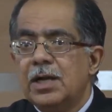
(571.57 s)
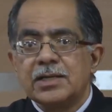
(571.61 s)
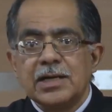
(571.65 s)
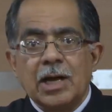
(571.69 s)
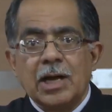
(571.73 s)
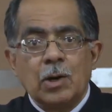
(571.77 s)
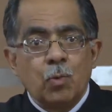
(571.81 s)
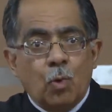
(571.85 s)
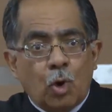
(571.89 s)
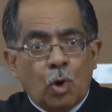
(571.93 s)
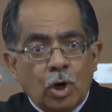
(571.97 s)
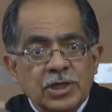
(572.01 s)

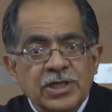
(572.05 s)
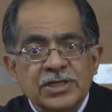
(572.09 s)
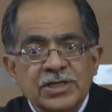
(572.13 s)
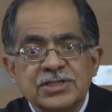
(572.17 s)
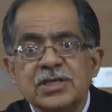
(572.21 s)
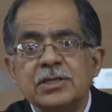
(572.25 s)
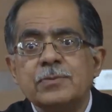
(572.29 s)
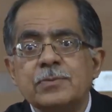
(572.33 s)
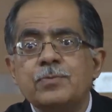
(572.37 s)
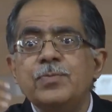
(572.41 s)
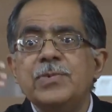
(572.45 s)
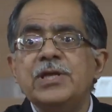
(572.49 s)
Now, what
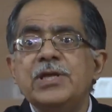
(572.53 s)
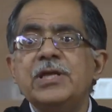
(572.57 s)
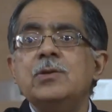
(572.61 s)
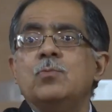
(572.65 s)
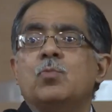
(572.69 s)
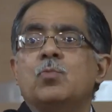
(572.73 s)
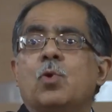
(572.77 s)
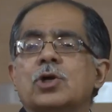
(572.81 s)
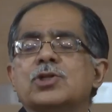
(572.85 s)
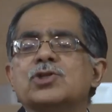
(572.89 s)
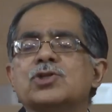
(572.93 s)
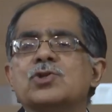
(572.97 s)
does it
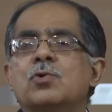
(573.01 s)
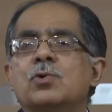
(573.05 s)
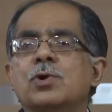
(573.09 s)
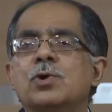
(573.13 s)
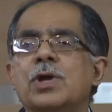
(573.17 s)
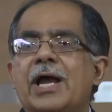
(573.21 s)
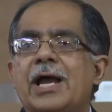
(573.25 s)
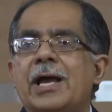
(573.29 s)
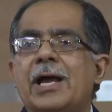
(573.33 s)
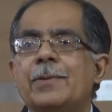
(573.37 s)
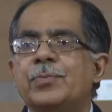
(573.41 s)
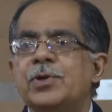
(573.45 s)
mean? What's going
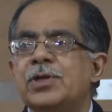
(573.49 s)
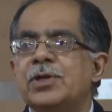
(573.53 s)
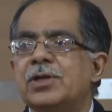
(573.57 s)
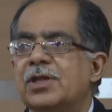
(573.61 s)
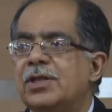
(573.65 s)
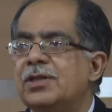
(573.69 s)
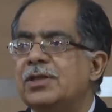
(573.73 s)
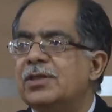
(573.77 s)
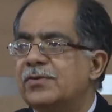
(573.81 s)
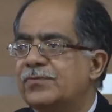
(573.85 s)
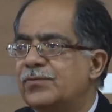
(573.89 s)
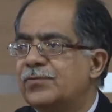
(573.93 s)
to happen
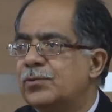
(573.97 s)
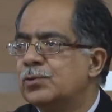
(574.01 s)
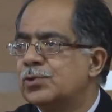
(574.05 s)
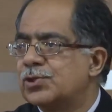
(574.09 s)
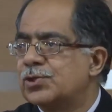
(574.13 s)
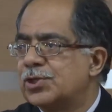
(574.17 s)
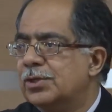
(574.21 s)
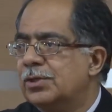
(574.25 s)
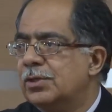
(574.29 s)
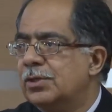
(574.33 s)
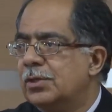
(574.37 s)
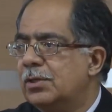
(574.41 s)
in the
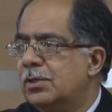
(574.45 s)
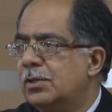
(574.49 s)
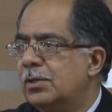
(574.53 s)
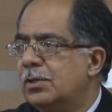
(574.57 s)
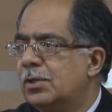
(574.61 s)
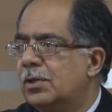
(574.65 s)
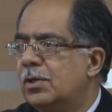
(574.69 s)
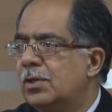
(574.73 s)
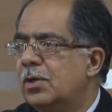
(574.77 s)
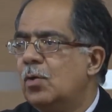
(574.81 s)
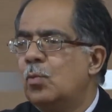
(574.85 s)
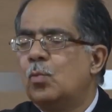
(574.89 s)
future?
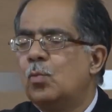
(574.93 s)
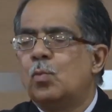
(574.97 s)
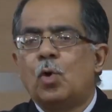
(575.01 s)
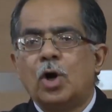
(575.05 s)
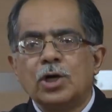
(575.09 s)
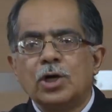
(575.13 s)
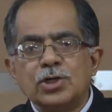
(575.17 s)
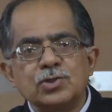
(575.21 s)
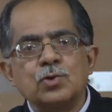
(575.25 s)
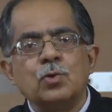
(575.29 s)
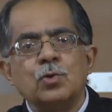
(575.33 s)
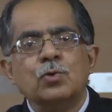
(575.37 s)

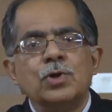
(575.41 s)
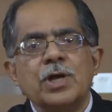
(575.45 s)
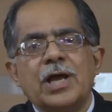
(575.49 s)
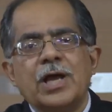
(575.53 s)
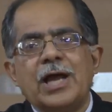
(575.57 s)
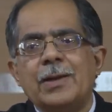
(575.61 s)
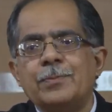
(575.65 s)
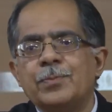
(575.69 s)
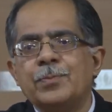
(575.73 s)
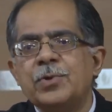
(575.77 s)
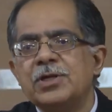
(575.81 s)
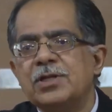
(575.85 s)
What's going to
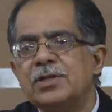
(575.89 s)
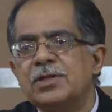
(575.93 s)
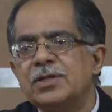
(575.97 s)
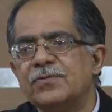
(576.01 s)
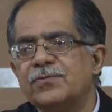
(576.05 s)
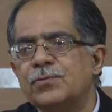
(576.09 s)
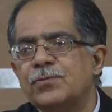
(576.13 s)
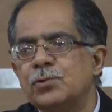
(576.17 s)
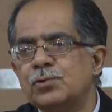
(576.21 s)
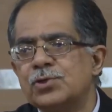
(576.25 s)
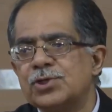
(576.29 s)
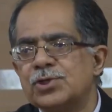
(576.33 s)
happen in
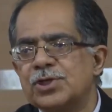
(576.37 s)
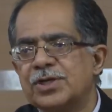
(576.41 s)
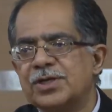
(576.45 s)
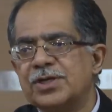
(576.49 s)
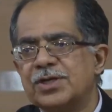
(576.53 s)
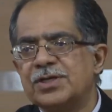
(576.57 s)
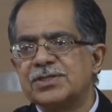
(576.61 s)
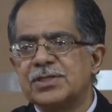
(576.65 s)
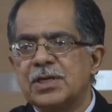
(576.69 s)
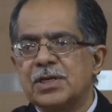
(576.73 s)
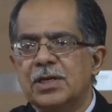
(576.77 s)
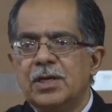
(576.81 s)
the future
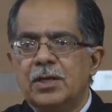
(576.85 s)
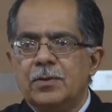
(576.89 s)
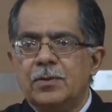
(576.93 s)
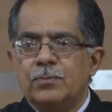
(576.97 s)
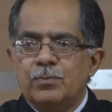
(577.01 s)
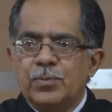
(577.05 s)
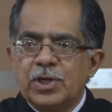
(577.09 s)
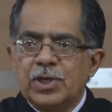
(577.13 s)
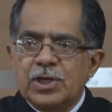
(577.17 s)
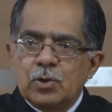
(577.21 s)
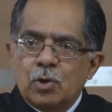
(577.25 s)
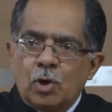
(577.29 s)
is,
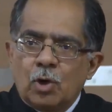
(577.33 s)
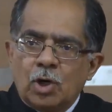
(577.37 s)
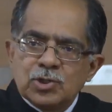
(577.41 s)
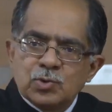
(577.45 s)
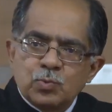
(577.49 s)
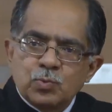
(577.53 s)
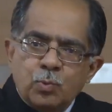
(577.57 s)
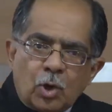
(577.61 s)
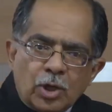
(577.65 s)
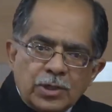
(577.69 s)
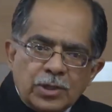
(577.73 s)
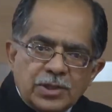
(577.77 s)

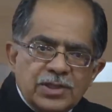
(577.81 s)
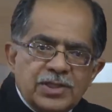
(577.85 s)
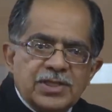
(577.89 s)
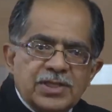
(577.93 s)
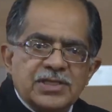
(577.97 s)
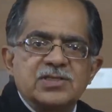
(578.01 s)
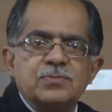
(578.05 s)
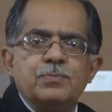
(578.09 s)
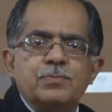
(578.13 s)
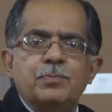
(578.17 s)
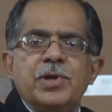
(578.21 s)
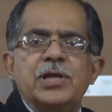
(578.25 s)
because what
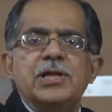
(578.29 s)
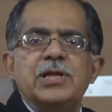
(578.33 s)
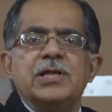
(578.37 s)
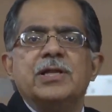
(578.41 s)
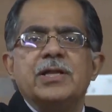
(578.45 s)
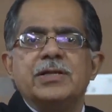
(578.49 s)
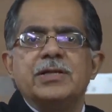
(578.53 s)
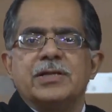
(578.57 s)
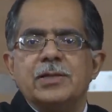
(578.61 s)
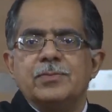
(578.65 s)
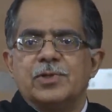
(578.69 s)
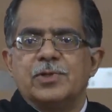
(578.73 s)
this bill
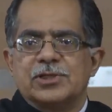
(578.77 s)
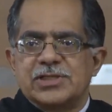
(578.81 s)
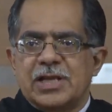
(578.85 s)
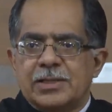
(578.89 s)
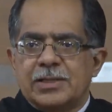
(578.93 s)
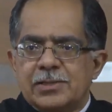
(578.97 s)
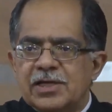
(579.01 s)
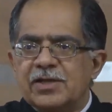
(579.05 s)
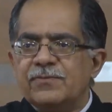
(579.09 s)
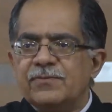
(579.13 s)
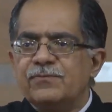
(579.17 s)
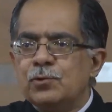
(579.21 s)
enables,
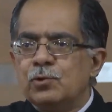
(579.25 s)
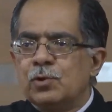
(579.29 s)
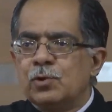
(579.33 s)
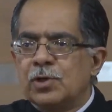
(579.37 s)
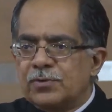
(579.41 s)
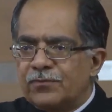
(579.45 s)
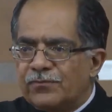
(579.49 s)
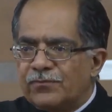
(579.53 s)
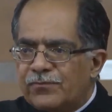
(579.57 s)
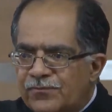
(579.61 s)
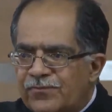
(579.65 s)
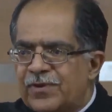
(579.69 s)
I'll give you
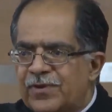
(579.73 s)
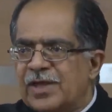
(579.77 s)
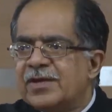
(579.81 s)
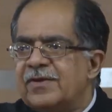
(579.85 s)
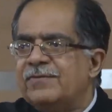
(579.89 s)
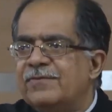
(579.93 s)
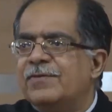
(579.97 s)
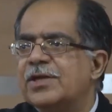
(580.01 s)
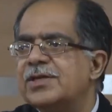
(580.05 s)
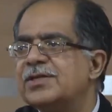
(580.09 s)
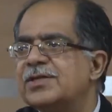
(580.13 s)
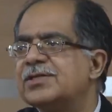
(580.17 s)
a
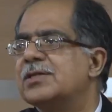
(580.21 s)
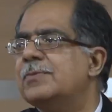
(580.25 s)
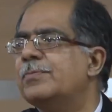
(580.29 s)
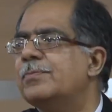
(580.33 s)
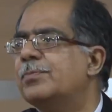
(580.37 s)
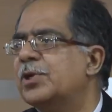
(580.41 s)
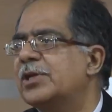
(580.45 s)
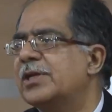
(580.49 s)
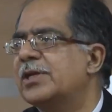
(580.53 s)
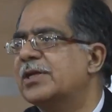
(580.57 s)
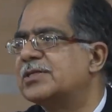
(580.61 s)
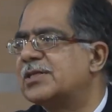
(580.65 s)
very, very
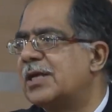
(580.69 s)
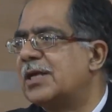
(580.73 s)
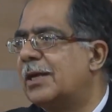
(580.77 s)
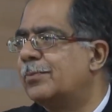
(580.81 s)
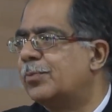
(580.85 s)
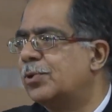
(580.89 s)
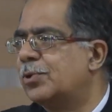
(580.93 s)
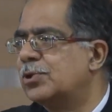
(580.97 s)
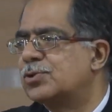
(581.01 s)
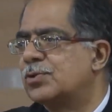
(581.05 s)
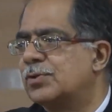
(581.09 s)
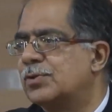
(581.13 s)
simple
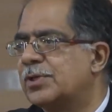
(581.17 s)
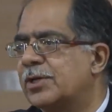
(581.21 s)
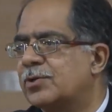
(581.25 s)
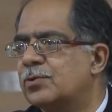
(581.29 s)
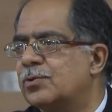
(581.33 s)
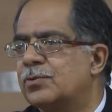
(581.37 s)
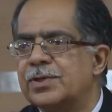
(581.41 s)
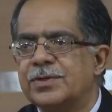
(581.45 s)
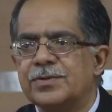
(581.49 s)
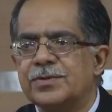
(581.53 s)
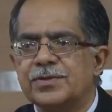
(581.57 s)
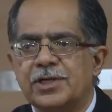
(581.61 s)
example so that
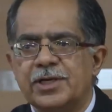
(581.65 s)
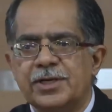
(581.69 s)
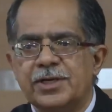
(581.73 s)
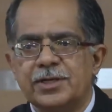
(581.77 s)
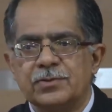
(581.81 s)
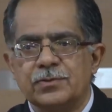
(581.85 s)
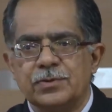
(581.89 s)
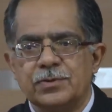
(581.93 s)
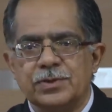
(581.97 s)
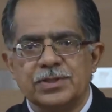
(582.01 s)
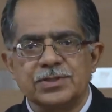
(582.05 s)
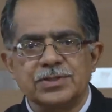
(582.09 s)
you can
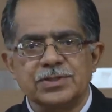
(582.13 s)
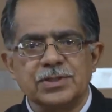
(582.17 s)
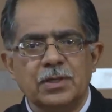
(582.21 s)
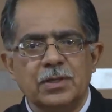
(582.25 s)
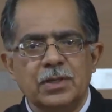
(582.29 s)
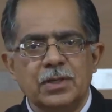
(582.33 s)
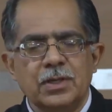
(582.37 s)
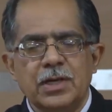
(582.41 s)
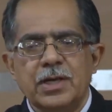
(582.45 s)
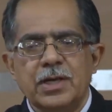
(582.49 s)
relate to this.